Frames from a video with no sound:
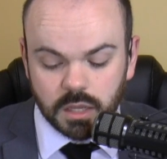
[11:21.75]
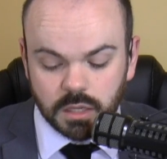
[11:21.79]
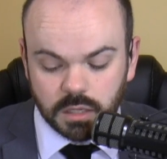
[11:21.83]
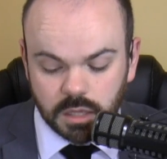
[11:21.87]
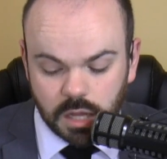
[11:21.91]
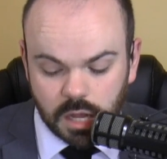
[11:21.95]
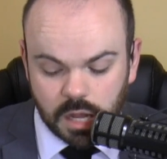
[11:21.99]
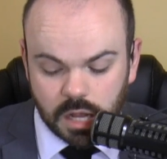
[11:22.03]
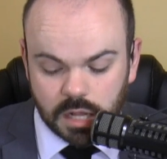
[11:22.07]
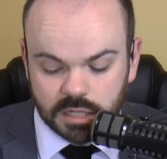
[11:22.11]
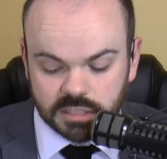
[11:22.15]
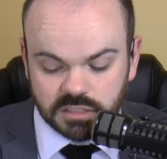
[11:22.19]

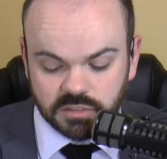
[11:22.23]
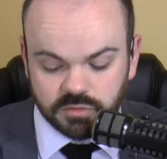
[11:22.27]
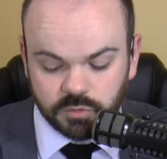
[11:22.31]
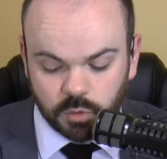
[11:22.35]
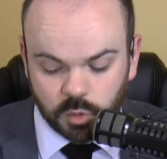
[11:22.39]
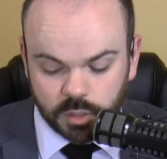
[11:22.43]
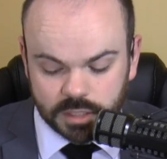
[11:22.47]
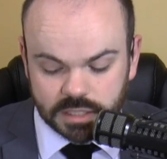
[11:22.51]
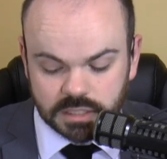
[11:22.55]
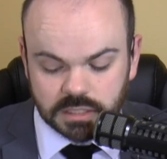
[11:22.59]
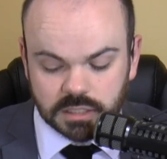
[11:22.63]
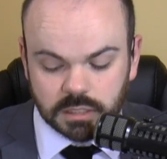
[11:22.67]
God's
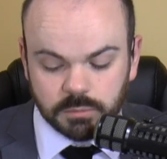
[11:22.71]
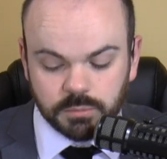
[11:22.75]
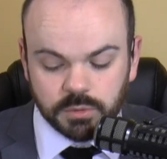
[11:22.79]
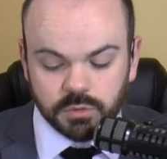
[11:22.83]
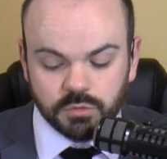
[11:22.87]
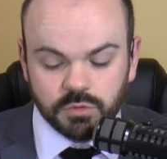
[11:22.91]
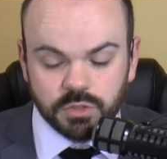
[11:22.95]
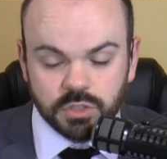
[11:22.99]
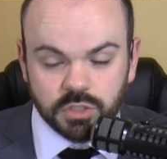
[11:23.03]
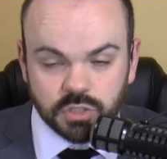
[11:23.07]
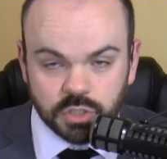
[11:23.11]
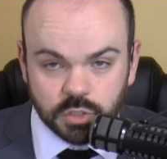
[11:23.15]
voice had
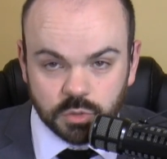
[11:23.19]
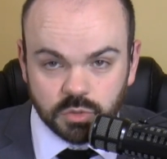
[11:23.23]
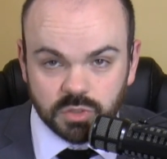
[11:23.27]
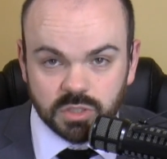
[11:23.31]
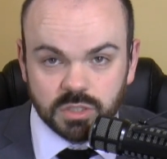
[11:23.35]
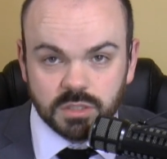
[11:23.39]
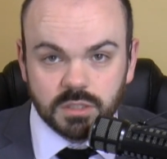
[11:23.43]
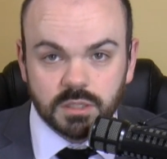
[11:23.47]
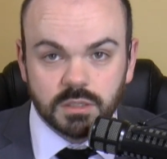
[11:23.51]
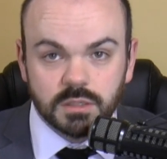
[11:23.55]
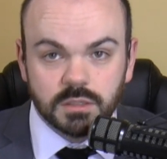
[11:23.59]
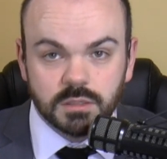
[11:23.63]
been
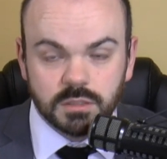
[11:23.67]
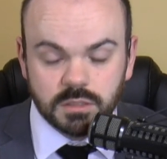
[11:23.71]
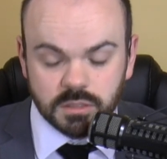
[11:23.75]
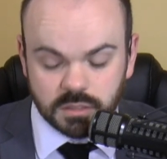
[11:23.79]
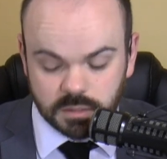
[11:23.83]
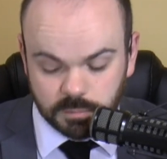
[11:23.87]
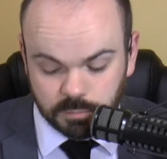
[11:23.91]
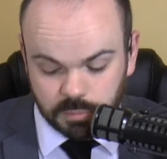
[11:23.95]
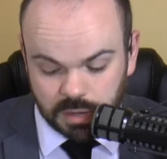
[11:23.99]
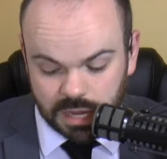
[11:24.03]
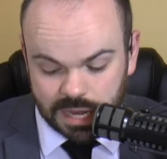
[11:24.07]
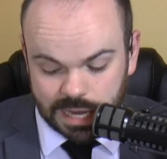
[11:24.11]
reduced
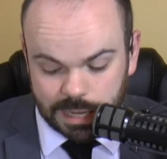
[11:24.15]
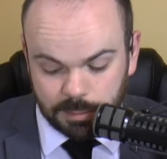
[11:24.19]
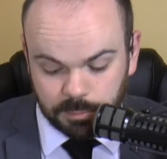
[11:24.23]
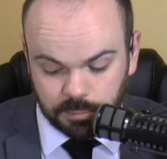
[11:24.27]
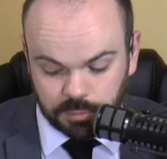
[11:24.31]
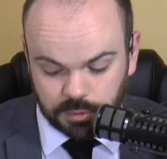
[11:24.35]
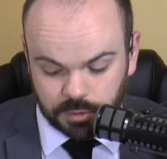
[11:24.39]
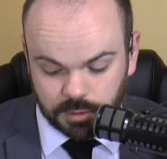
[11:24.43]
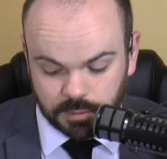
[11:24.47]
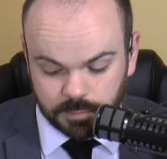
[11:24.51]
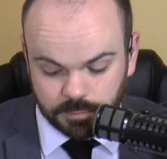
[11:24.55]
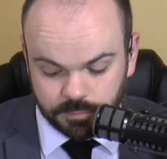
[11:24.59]
to
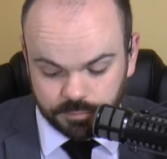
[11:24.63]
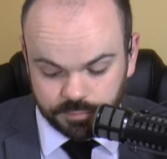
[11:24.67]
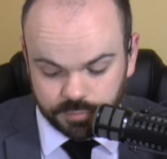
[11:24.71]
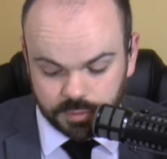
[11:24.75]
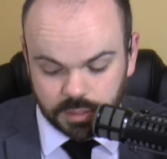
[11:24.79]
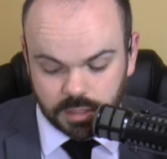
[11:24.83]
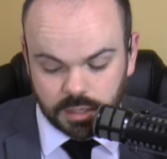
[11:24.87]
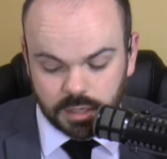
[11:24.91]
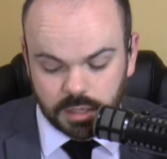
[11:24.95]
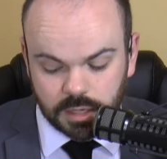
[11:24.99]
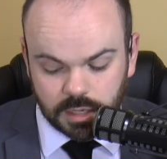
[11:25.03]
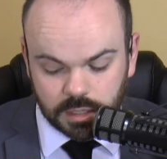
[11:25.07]
paper,
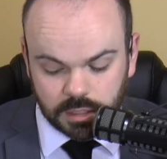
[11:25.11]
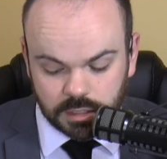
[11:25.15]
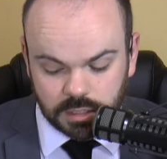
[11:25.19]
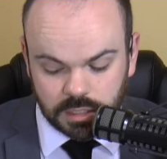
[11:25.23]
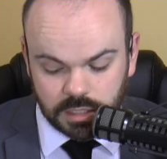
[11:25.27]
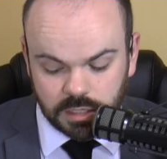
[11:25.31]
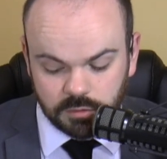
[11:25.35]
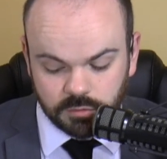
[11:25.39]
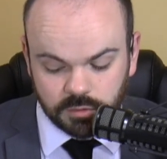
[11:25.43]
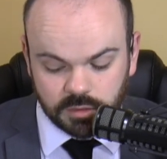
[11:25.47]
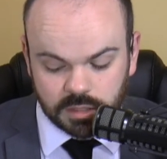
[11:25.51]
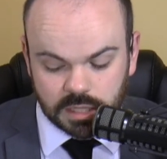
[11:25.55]
and
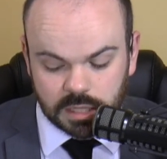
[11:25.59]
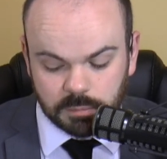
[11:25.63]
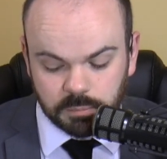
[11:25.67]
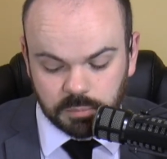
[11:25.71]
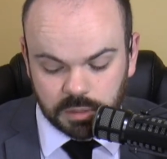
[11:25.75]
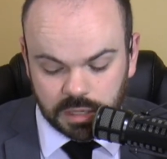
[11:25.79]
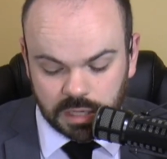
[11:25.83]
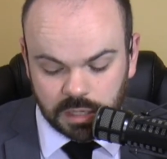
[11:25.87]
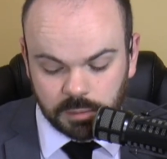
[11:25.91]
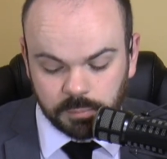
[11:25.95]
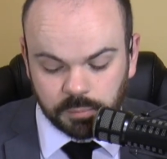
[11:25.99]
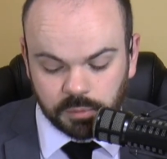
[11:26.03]
even that
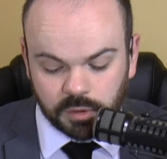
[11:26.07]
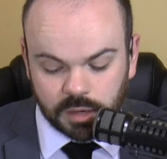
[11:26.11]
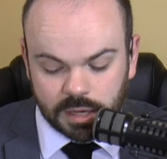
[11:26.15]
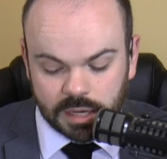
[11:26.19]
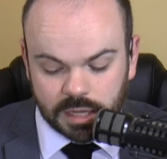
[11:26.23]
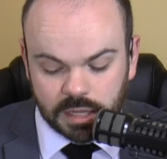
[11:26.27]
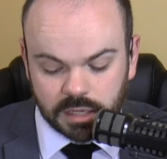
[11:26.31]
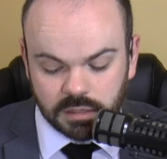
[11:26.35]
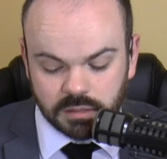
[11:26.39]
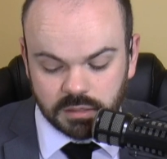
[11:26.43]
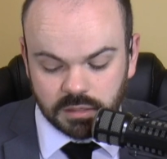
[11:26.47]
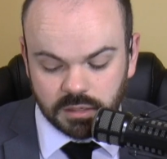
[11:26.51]
paper
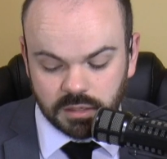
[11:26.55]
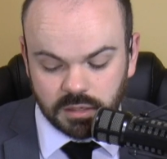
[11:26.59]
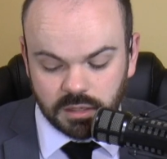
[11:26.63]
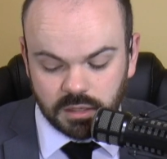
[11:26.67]
had